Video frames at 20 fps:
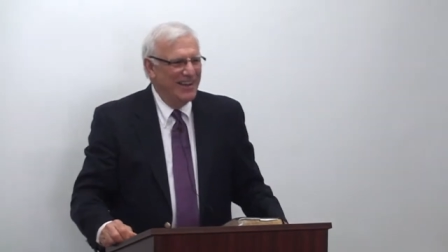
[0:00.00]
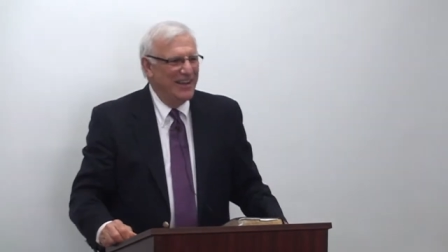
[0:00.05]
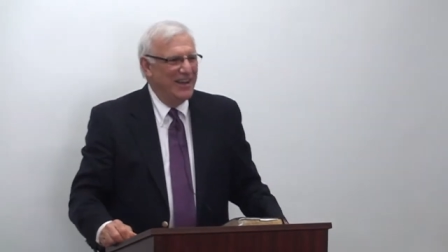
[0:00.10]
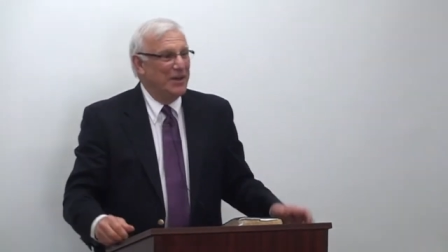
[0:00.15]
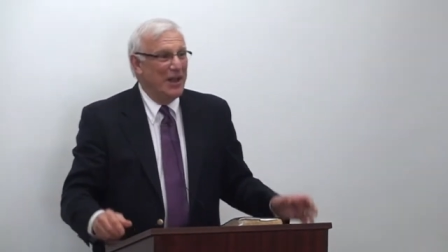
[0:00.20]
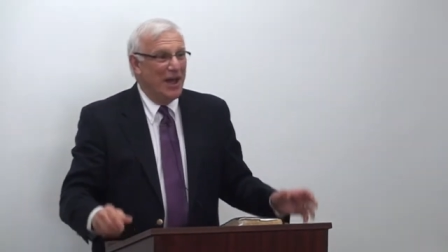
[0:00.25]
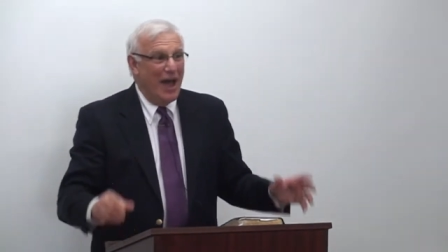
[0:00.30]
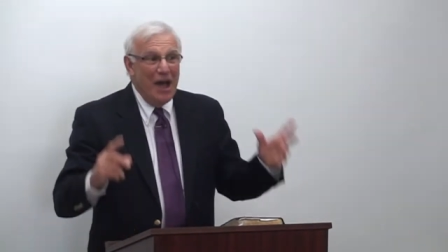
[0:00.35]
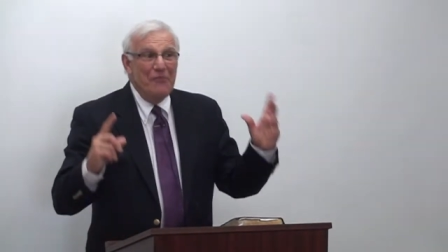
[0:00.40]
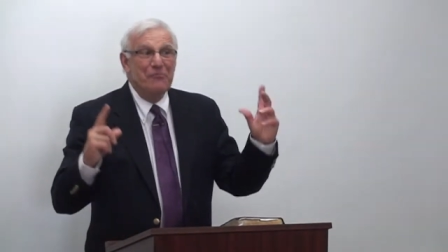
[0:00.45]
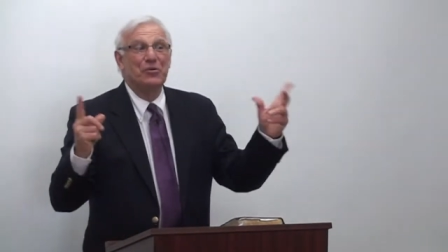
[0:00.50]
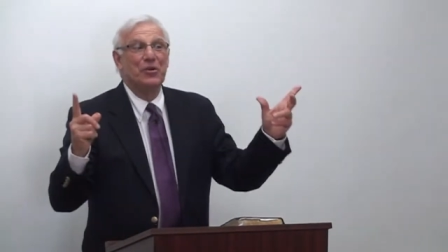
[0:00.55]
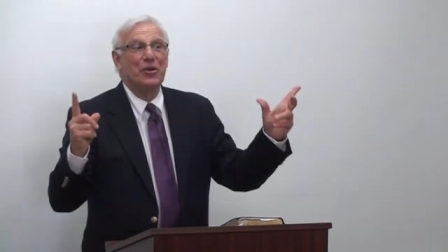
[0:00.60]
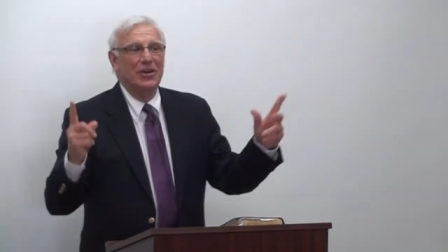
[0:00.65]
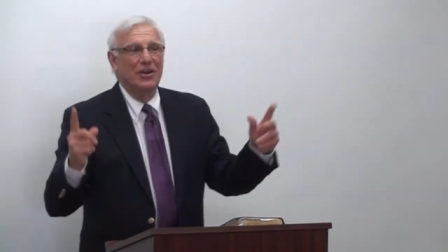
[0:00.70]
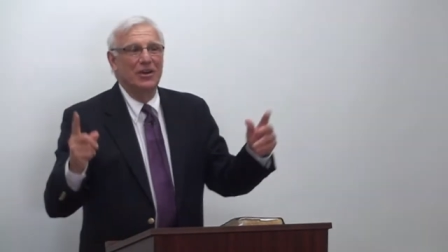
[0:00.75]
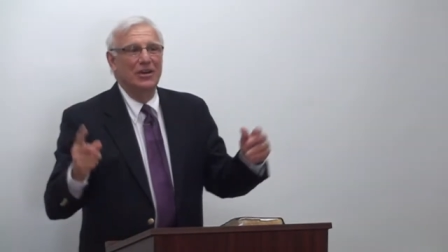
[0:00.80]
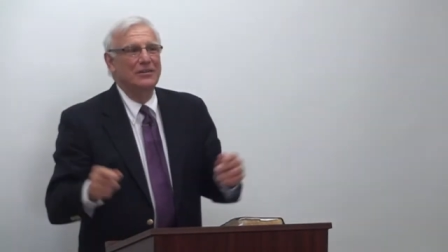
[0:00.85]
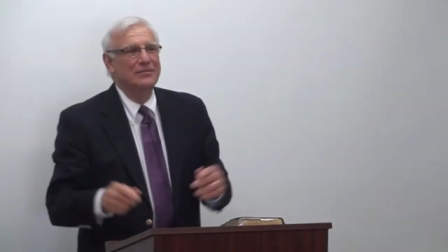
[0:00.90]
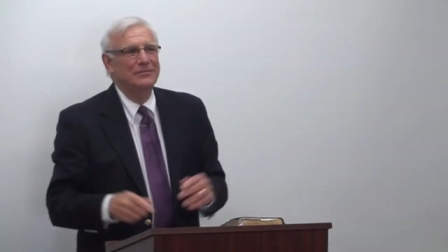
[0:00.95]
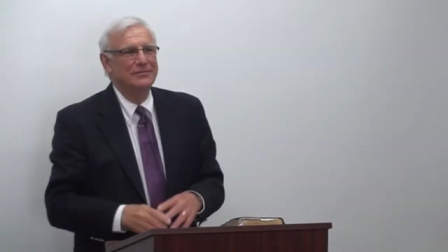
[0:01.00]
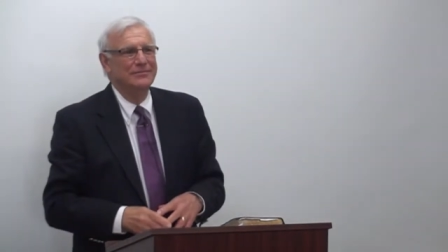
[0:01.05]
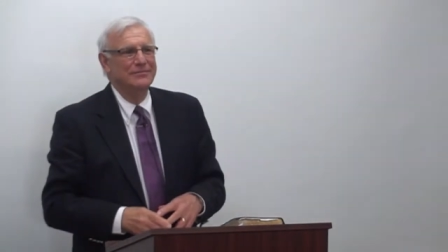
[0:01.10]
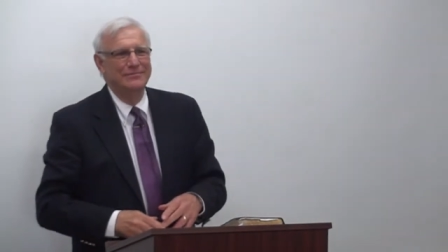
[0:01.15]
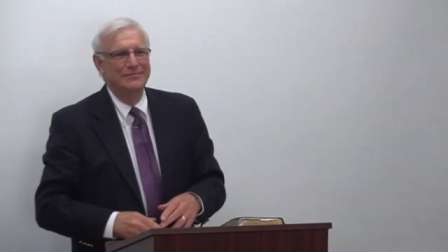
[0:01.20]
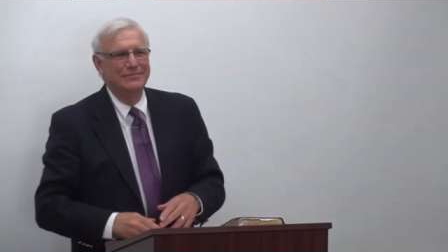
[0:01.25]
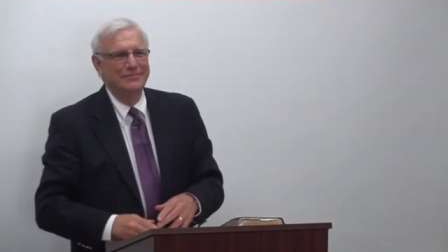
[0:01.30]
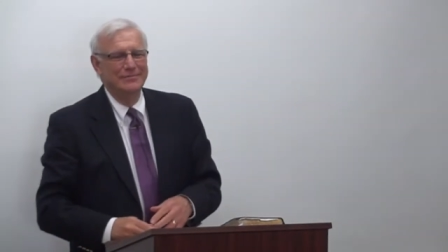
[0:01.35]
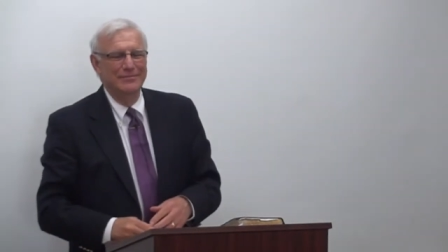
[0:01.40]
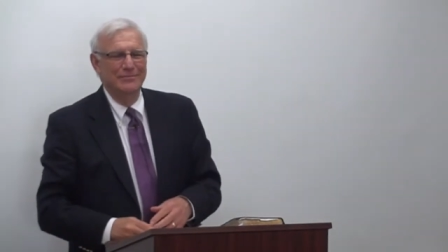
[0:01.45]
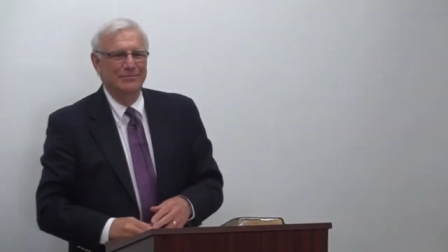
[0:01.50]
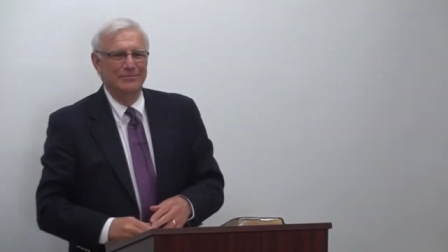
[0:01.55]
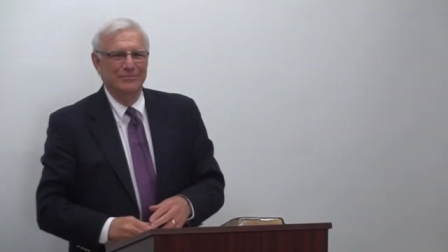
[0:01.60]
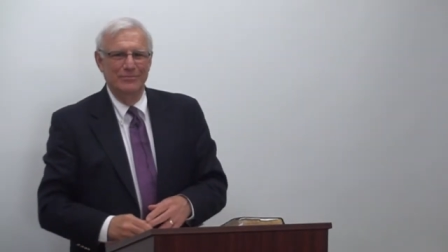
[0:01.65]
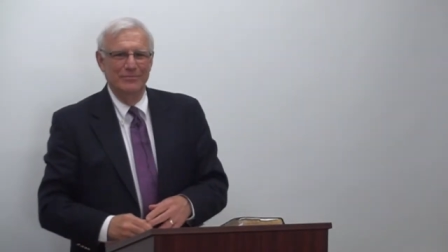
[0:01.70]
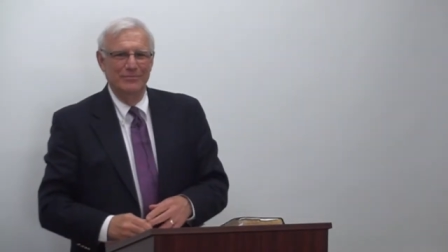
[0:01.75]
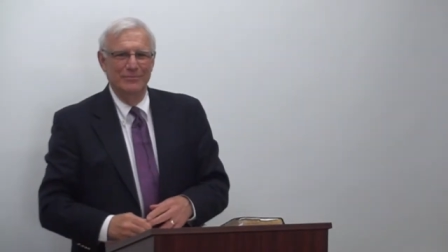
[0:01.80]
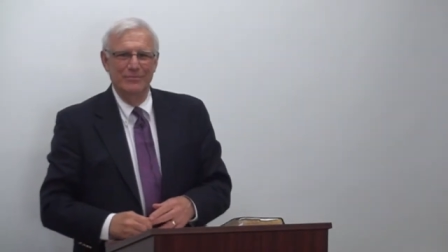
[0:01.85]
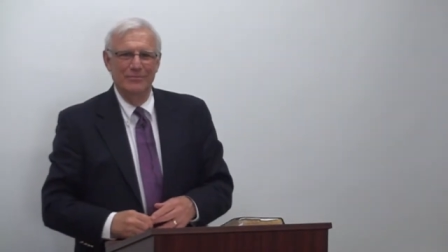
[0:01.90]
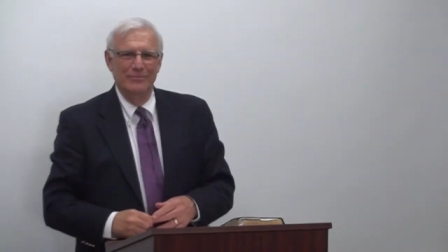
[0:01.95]
in Africa,
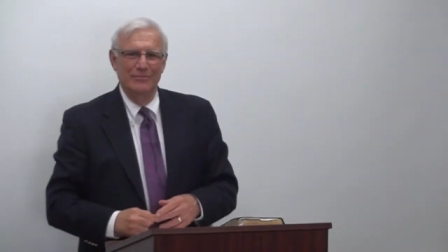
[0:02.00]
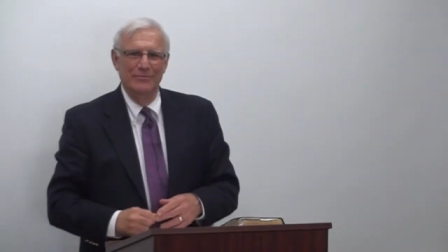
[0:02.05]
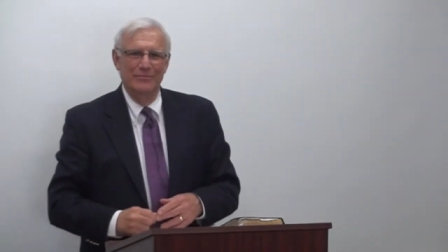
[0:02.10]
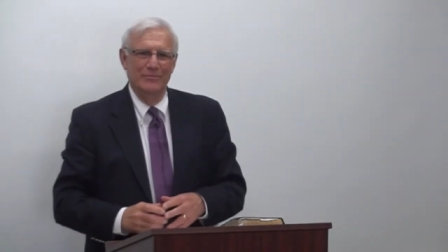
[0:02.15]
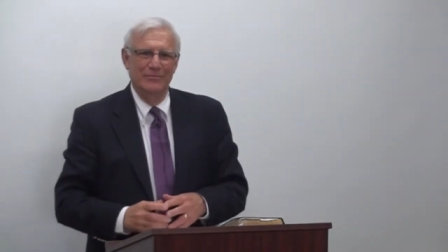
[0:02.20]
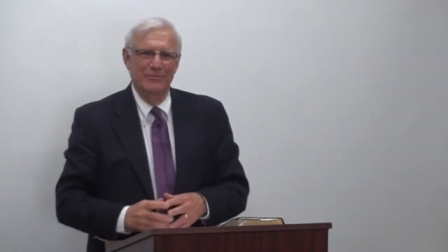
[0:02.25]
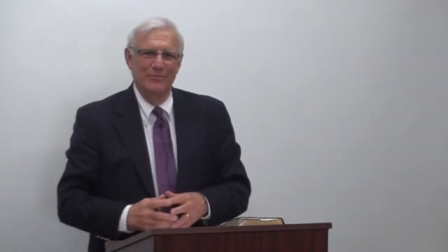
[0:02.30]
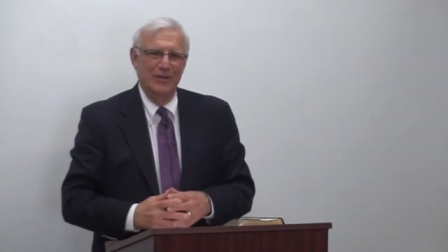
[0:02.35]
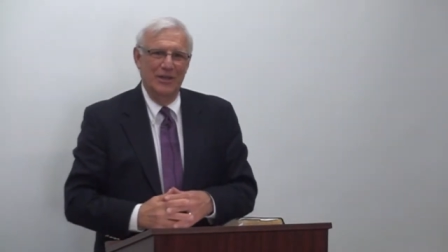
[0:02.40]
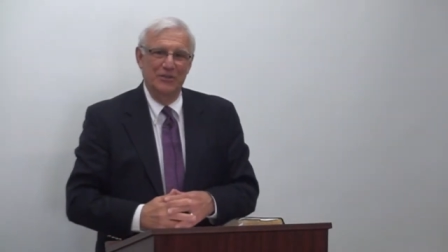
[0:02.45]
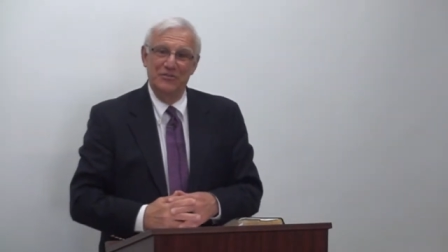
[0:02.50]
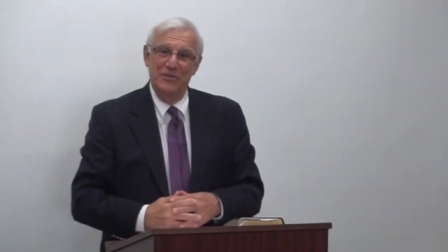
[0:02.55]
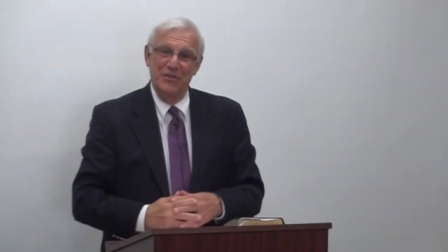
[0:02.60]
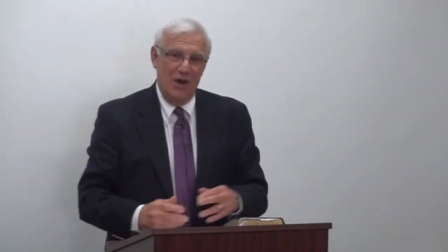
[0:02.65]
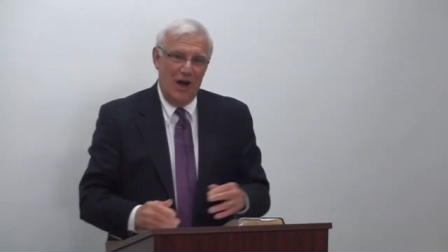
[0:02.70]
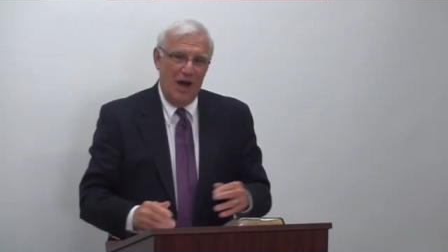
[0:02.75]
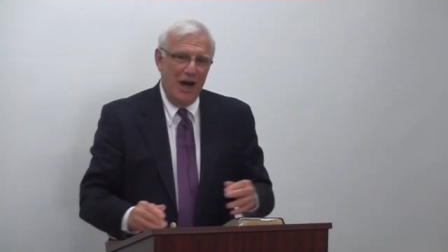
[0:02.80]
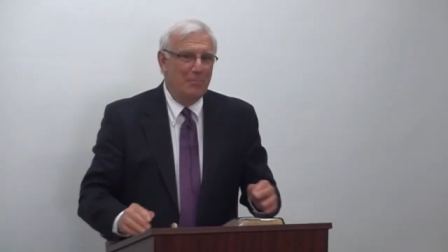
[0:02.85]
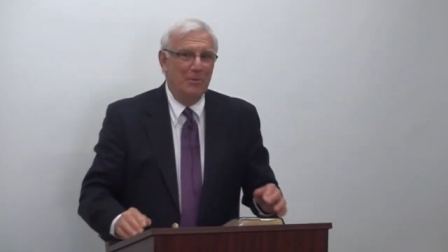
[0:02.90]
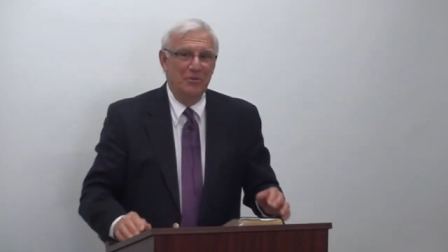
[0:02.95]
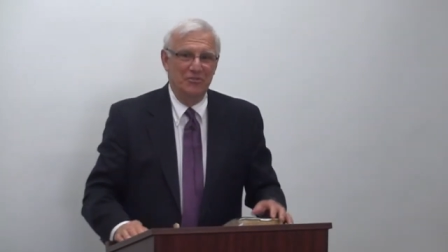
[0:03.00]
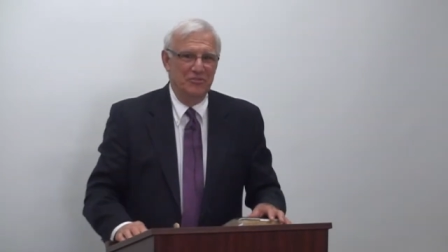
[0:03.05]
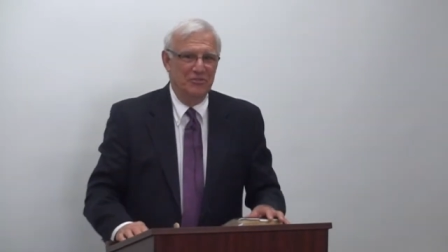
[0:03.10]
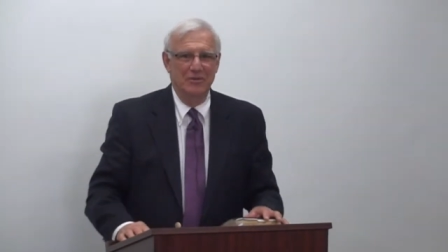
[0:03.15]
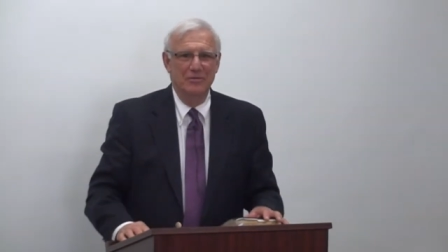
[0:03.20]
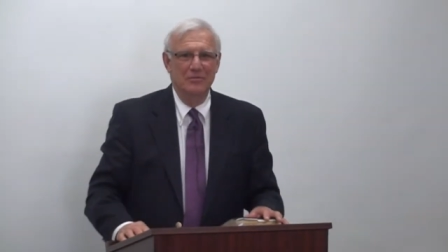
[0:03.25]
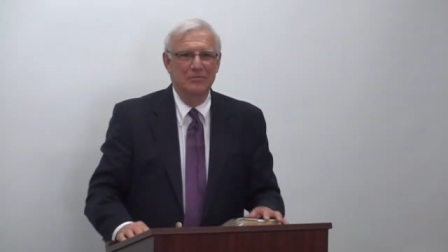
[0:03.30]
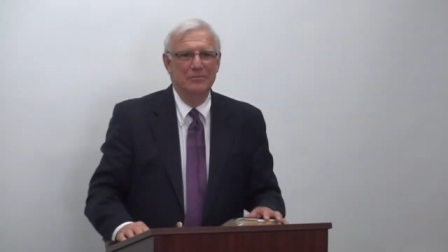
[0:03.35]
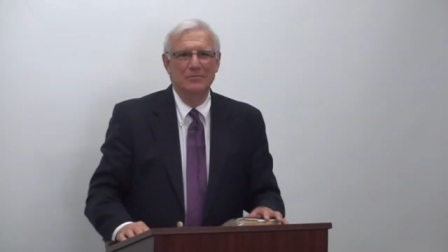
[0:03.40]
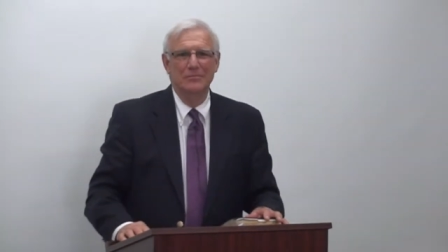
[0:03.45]
it's the opposite.